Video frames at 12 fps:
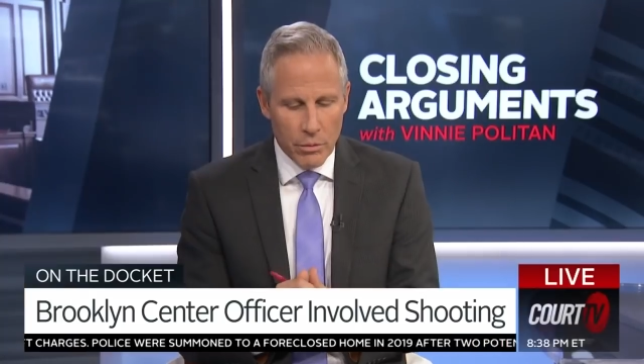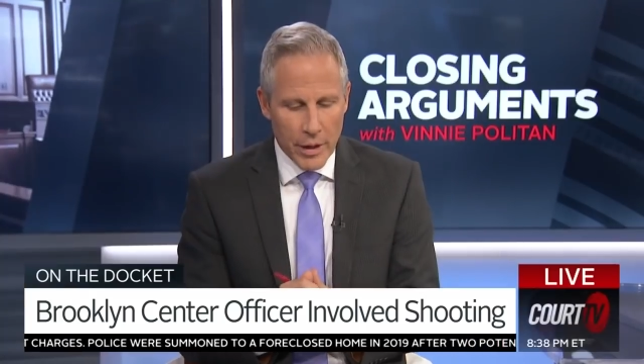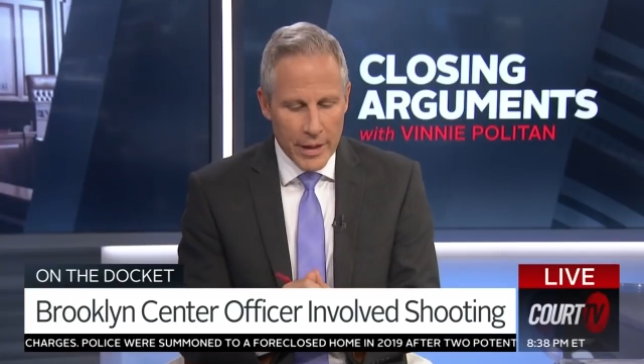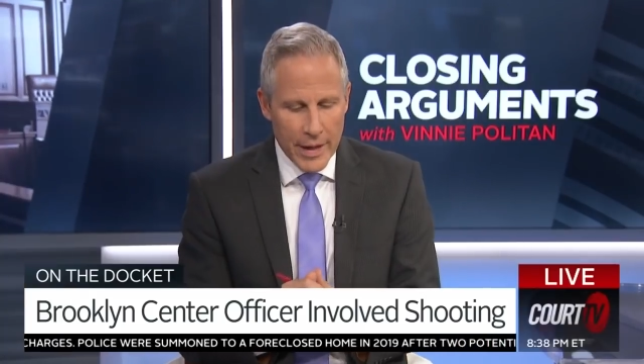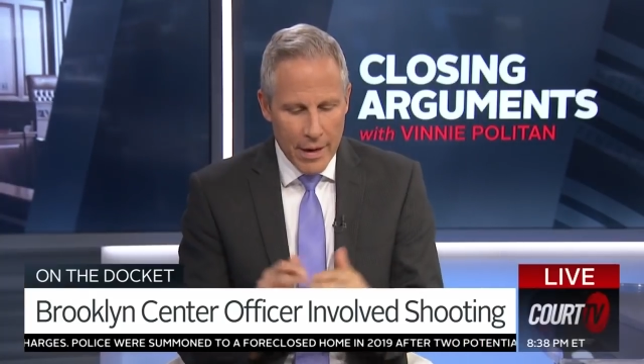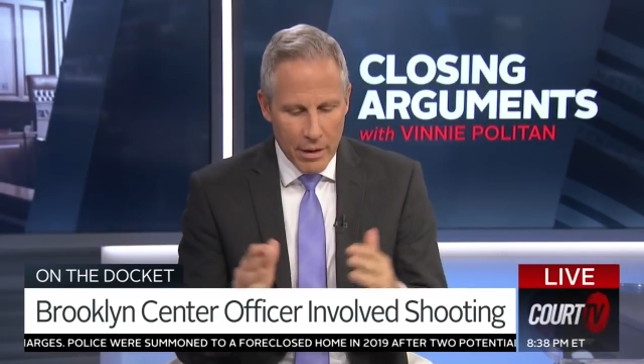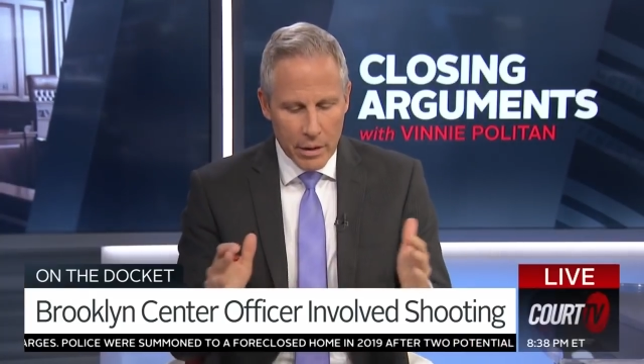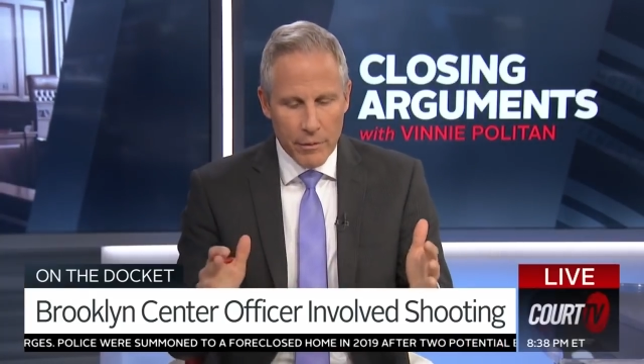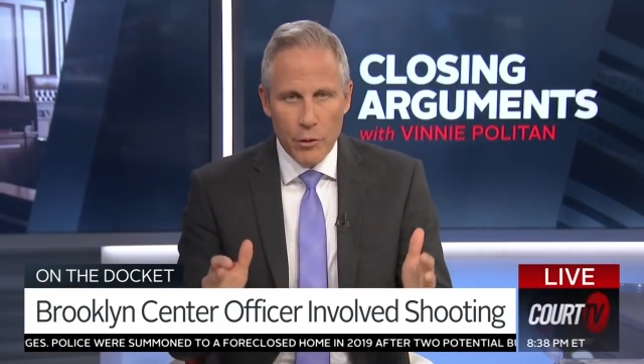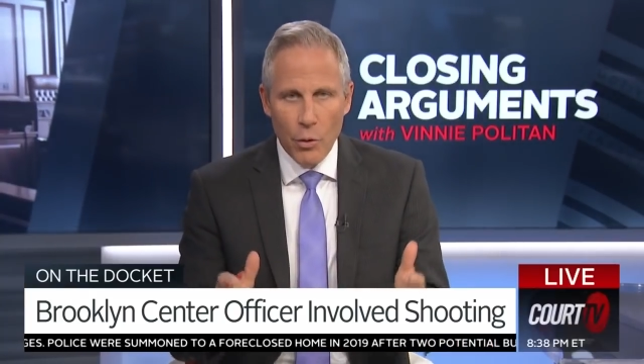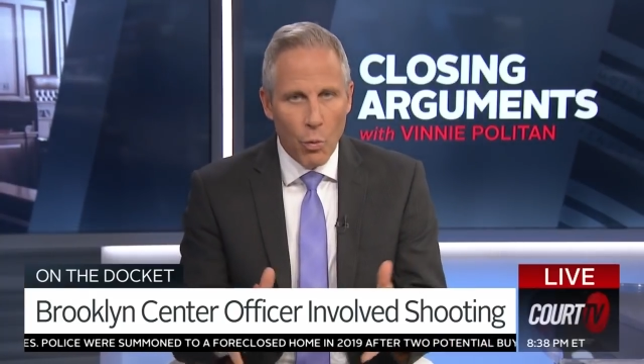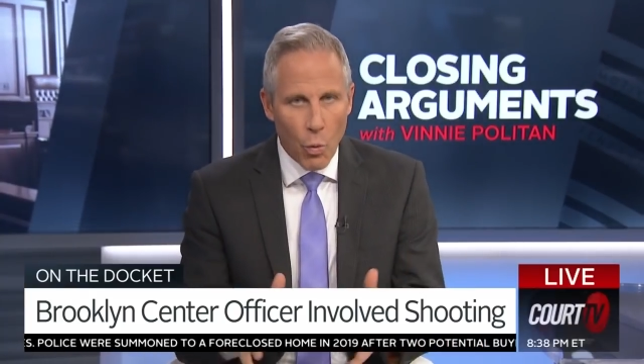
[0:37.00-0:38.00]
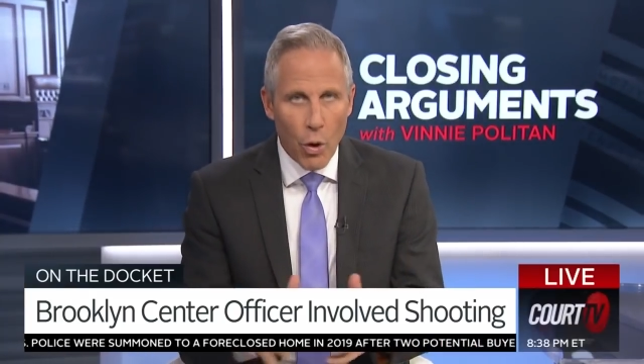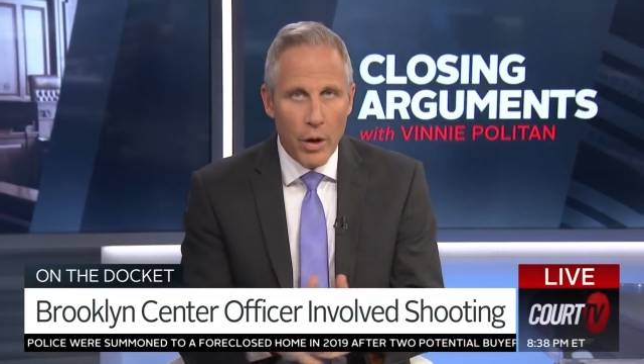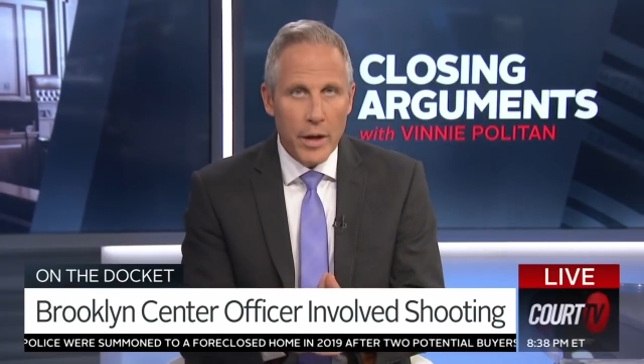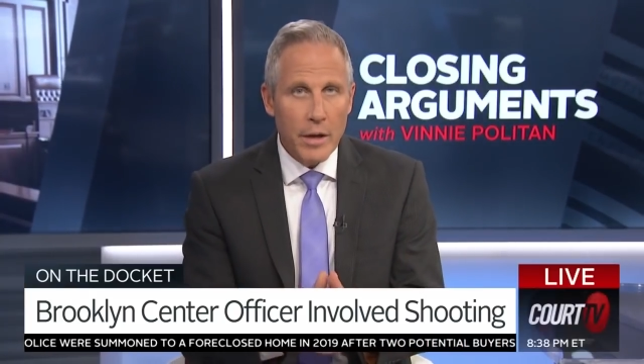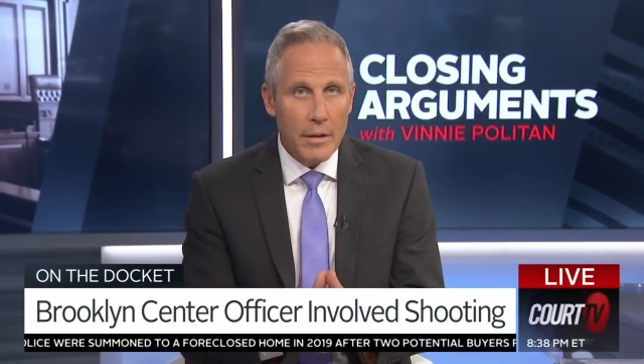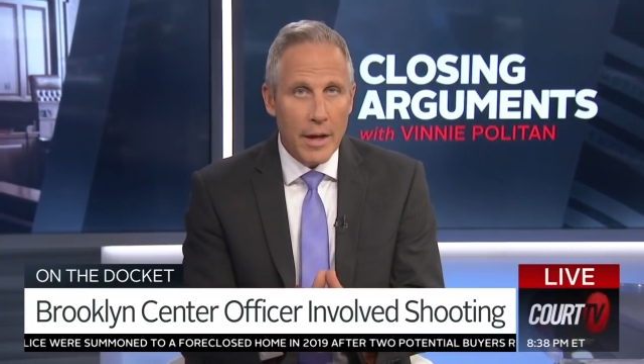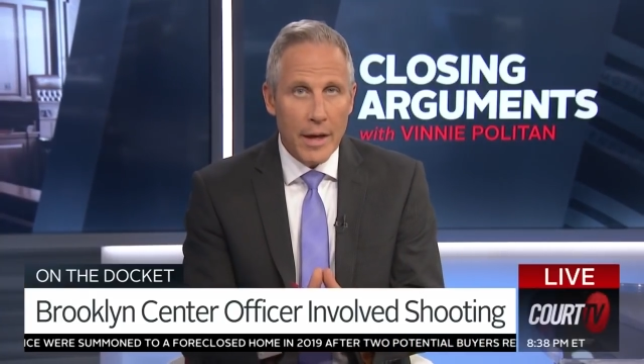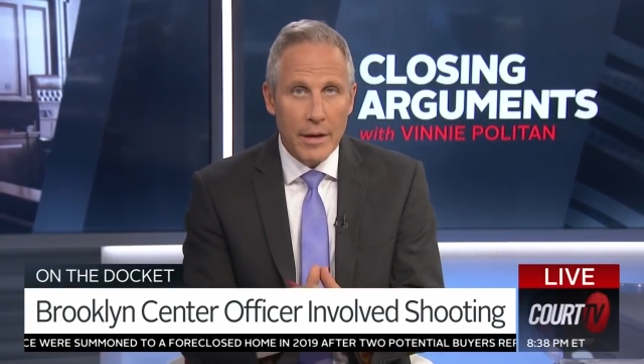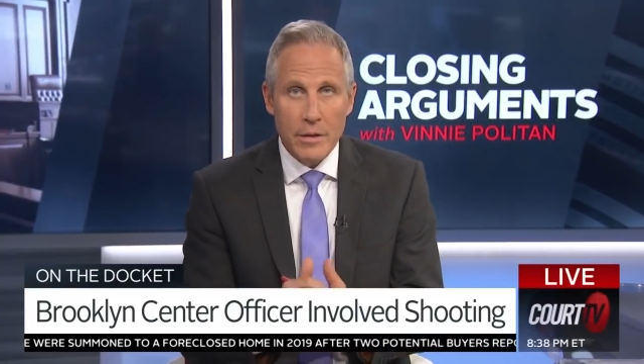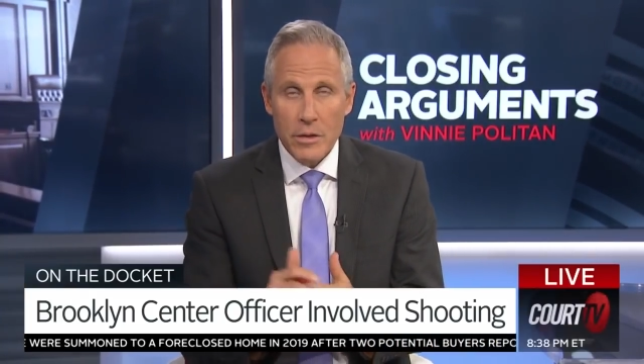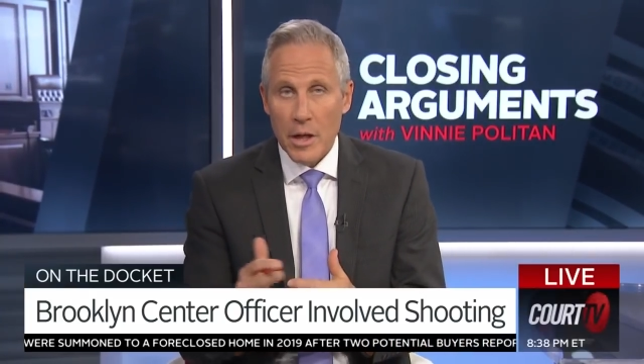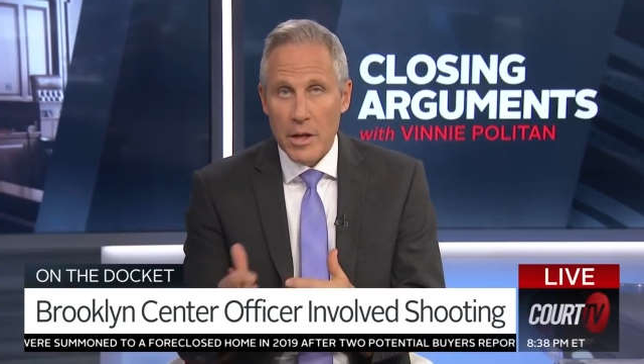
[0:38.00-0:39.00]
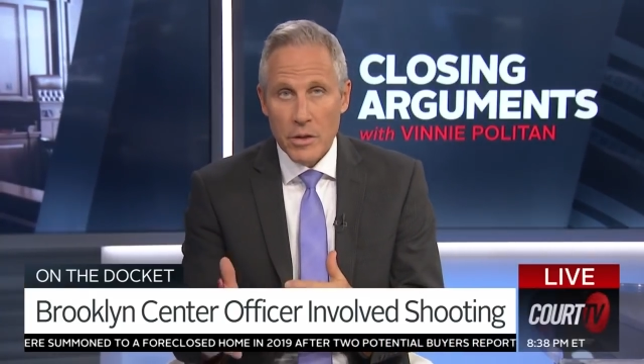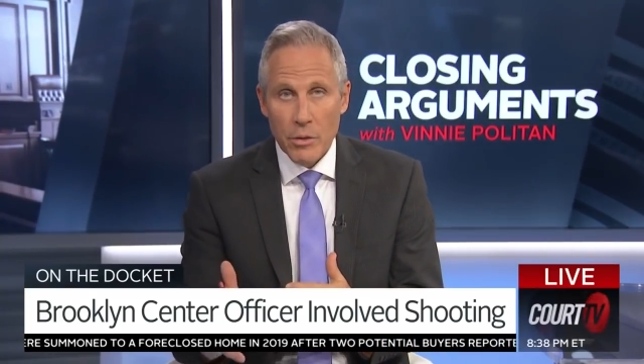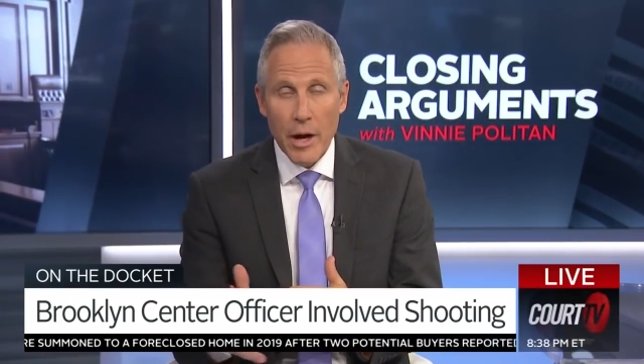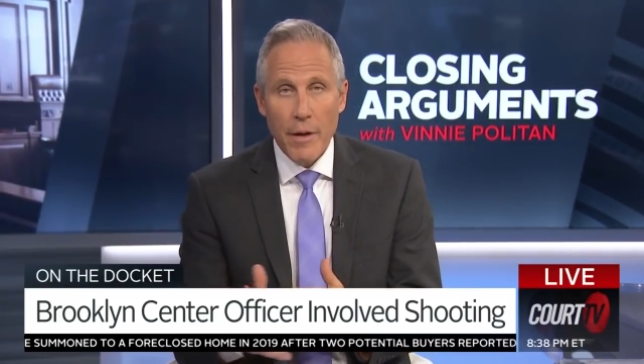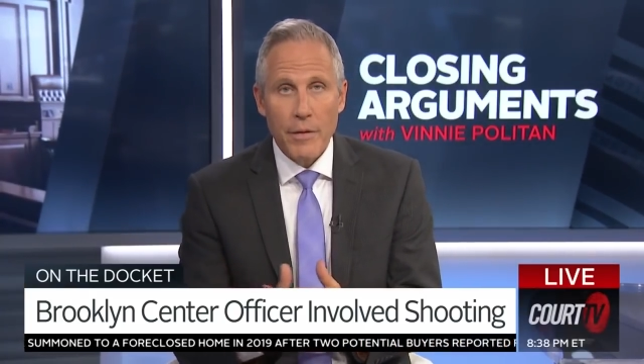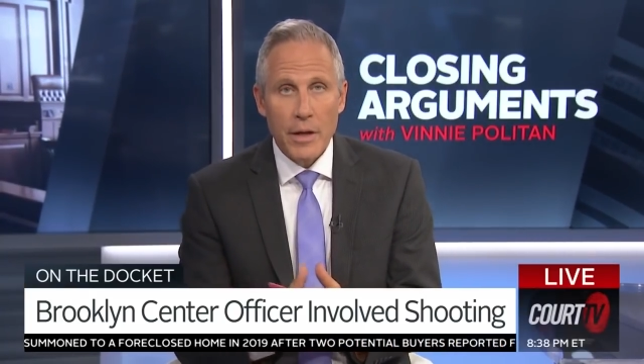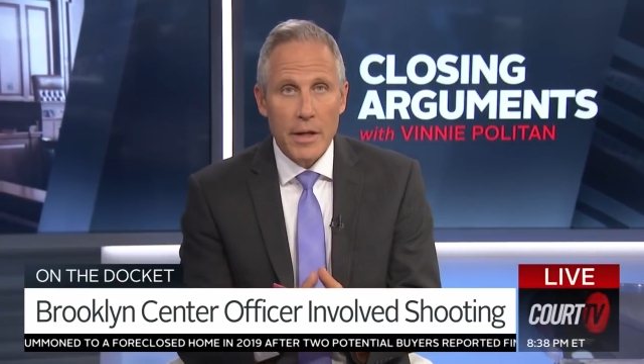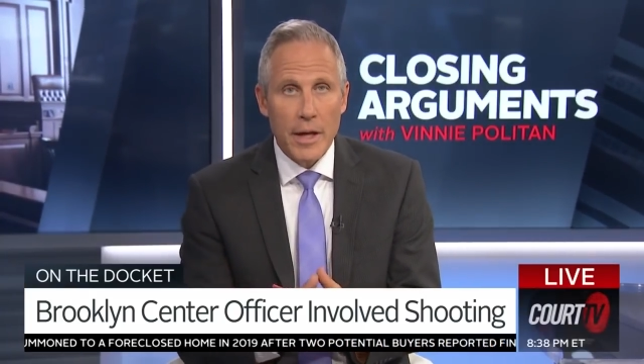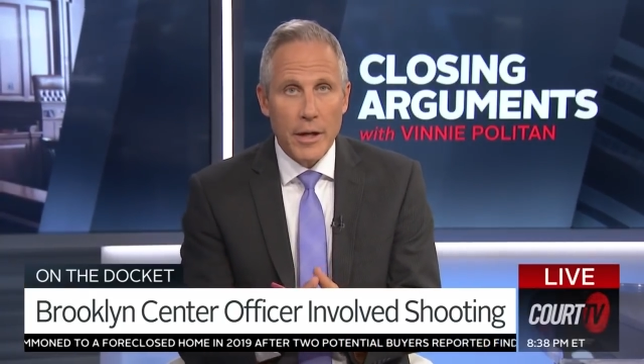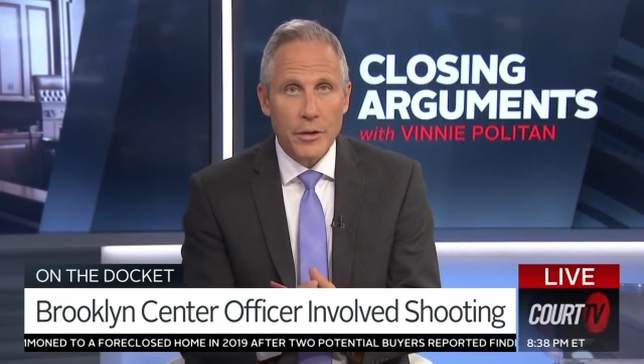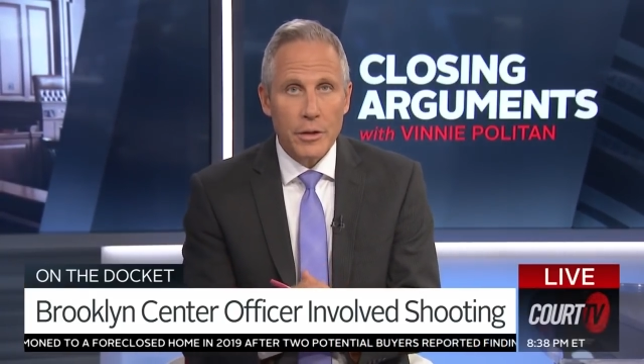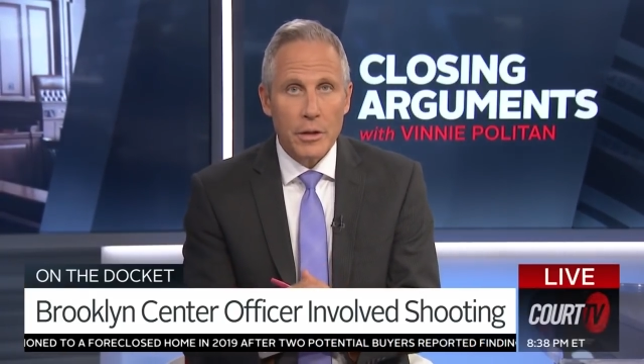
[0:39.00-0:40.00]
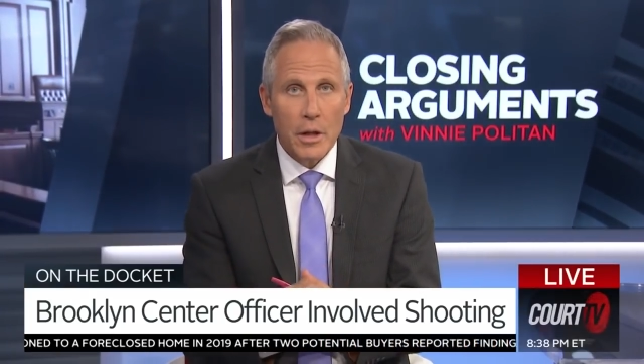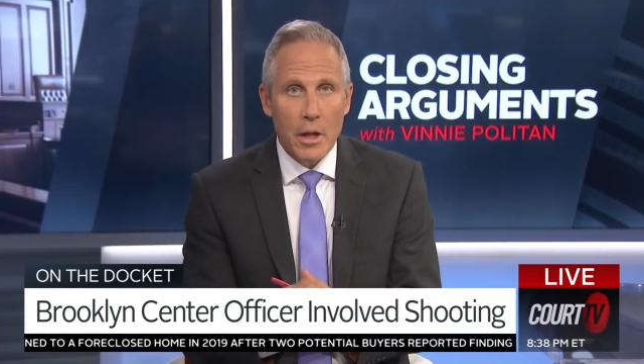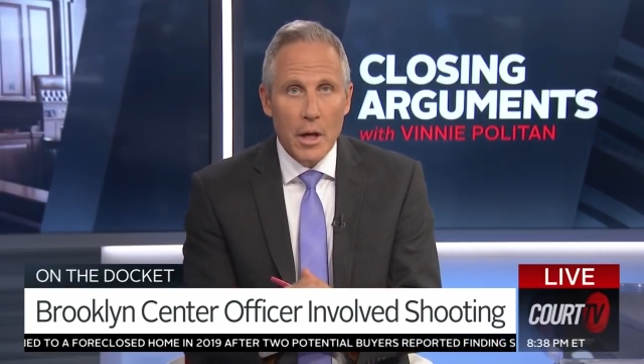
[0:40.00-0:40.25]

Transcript: right now. I'll give you a warning that it's graphic in nature.